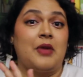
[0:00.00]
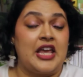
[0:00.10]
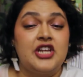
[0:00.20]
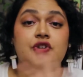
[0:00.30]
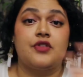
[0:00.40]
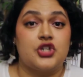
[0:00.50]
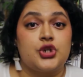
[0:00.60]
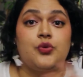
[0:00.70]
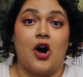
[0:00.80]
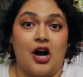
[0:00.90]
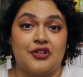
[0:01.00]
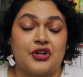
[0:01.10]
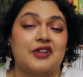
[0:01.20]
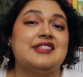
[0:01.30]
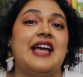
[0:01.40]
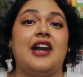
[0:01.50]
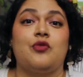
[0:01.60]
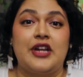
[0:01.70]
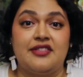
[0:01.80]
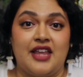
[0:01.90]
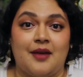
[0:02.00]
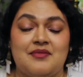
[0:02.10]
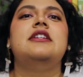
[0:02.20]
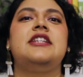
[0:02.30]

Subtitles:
each of the two authors and read them